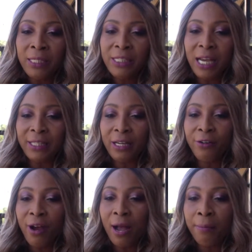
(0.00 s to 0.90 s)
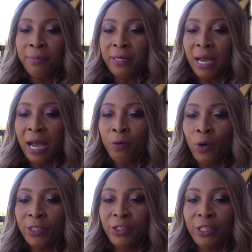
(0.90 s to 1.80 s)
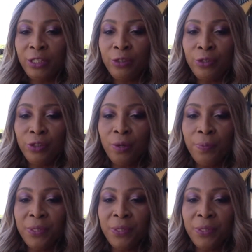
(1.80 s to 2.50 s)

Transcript: Chattagram I watch your YouTube